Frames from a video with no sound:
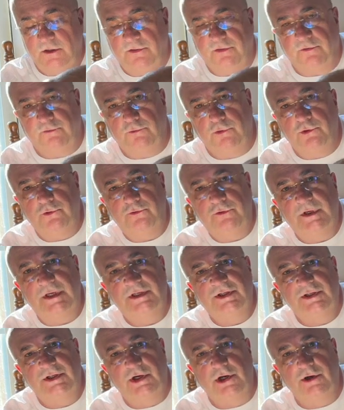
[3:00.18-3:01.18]
through
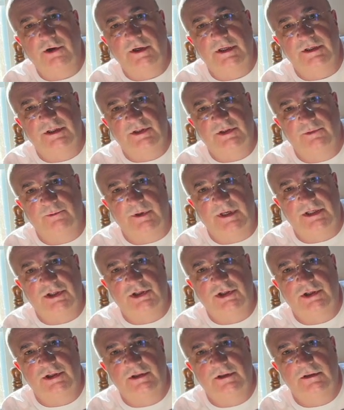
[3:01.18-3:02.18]
this current
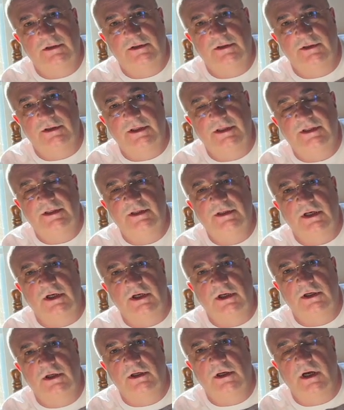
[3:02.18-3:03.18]
switch. So this is a,
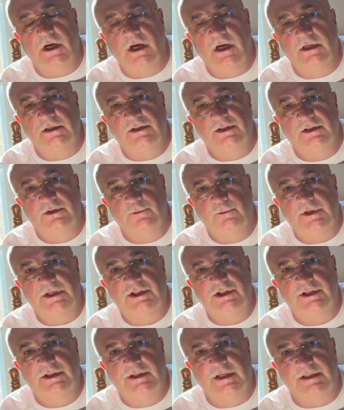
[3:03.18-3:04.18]
a
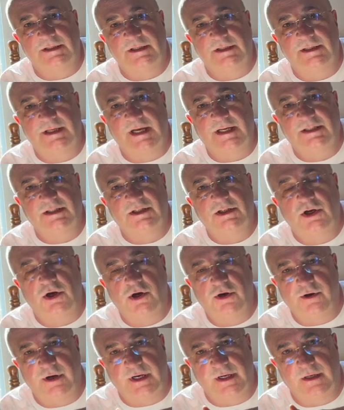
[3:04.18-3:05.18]
switch that detects
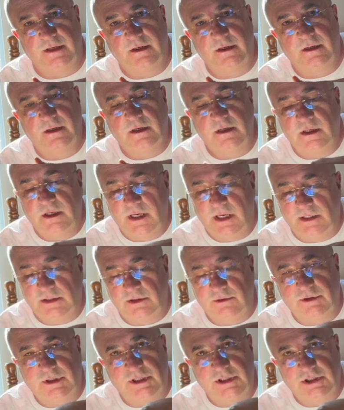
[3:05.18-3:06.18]
current, and
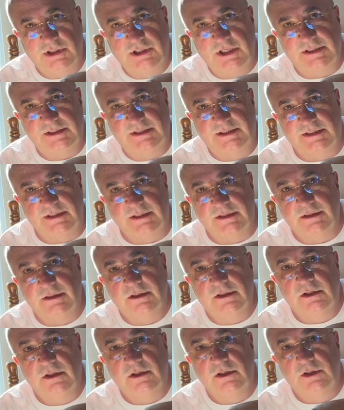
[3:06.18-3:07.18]
you can adjust it.
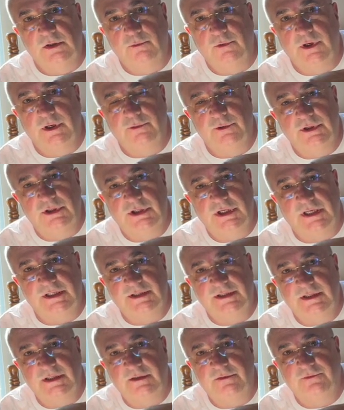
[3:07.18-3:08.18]
You want to
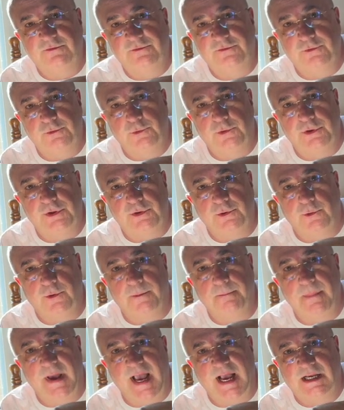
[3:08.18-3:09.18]
adjust it for your
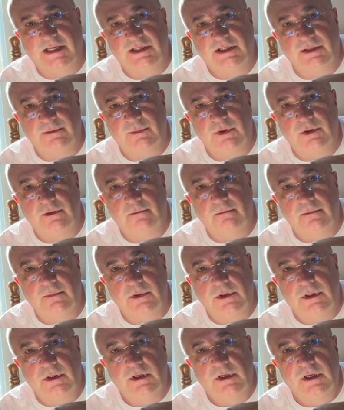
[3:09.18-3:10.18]
maximum
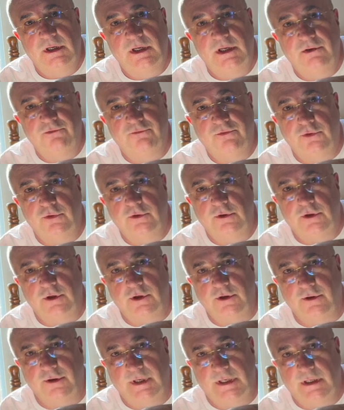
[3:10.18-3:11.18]
inverter
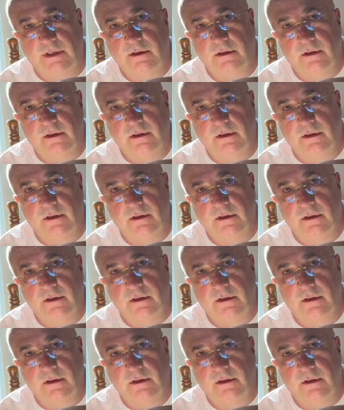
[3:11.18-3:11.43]
current